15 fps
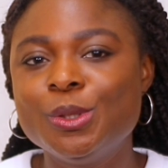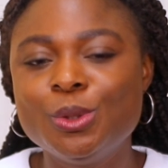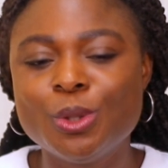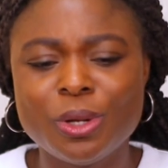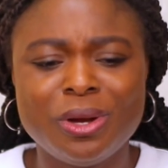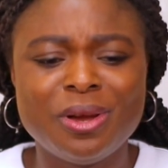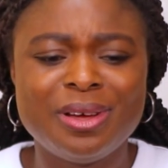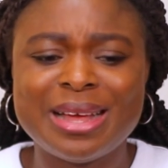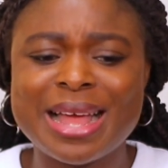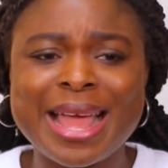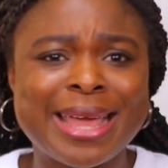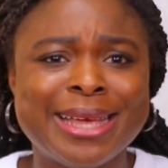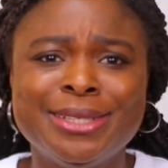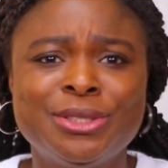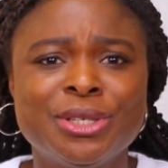no longer
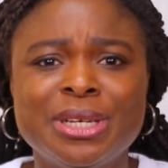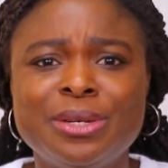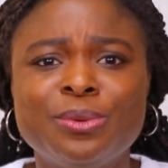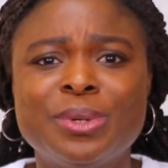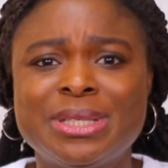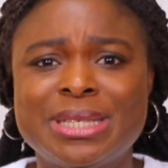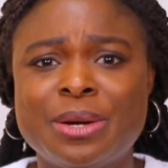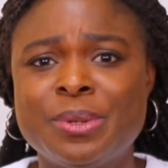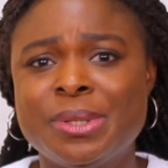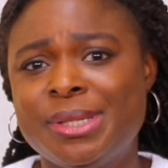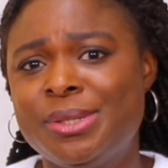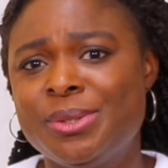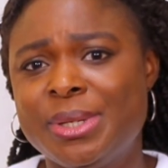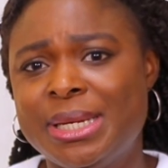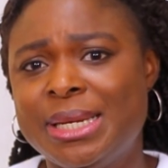enjoying what I
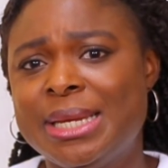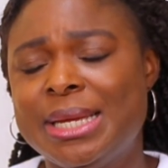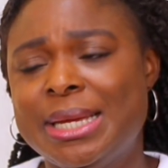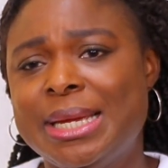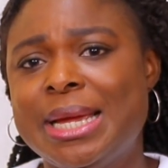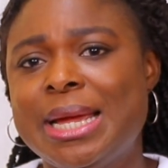was doing.